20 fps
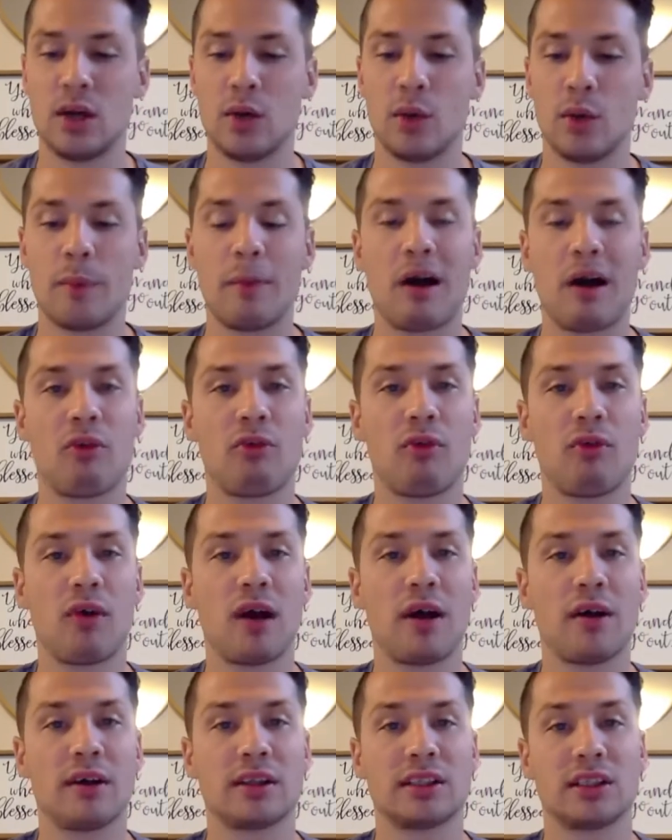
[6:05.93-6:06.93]
we might
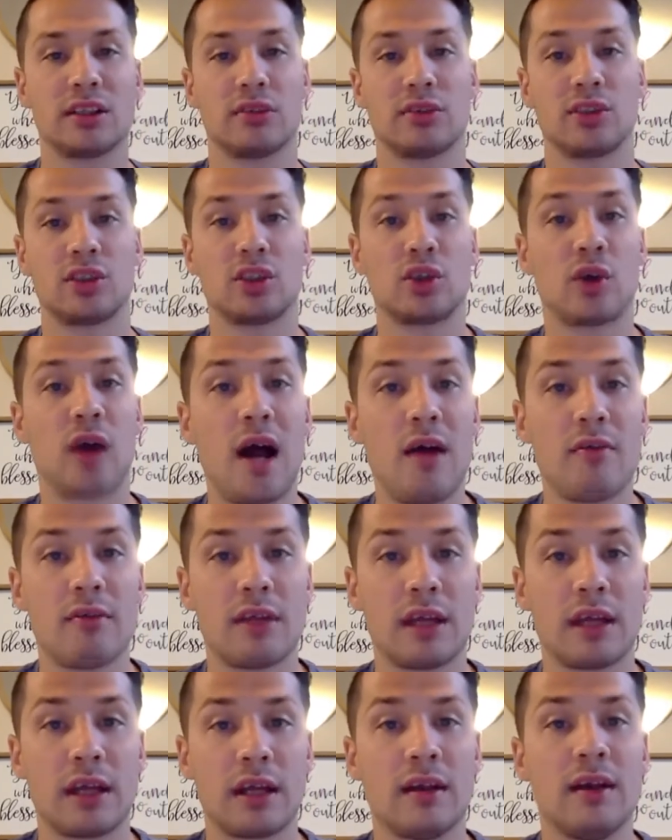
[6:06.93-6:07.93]
find ourselves
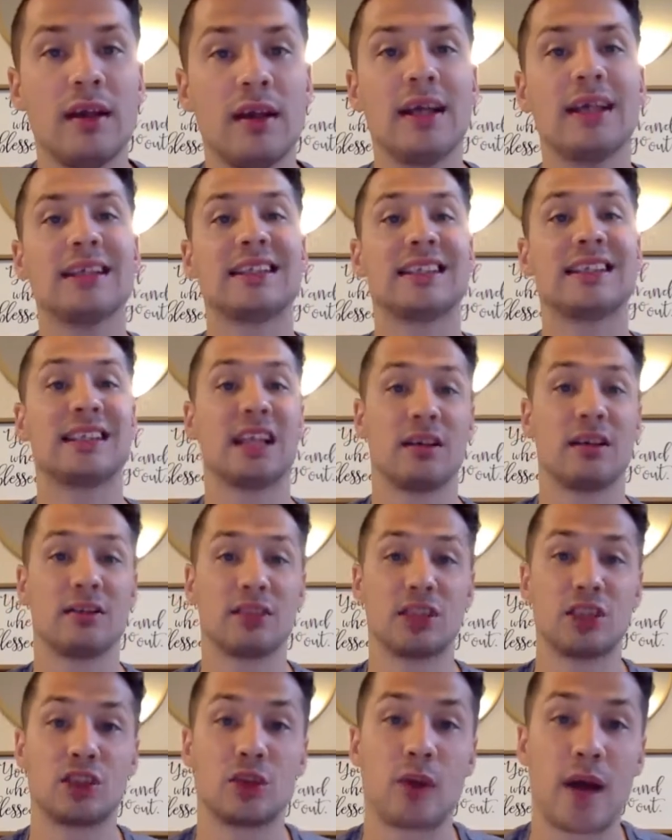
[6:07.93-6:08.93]
striving instead of
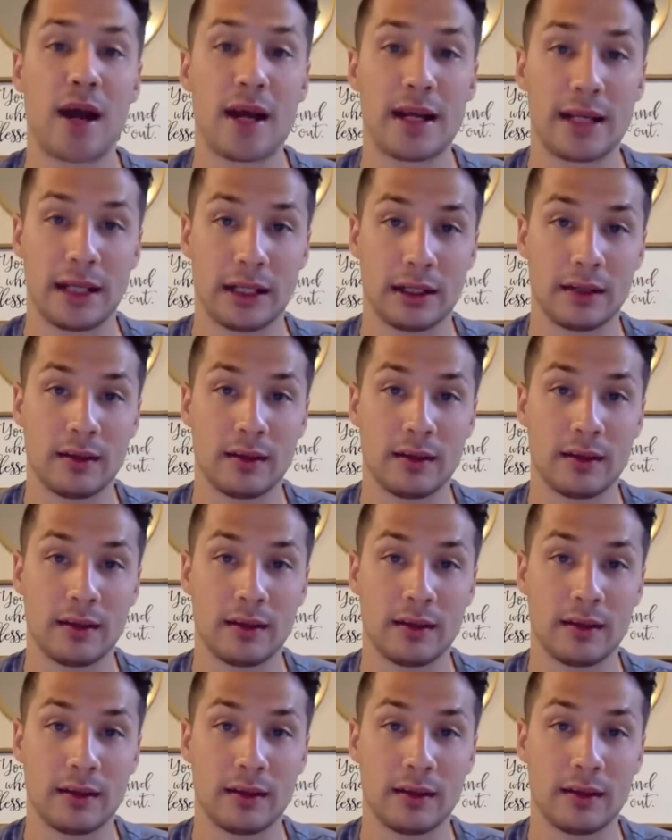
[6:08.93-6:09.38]
striding.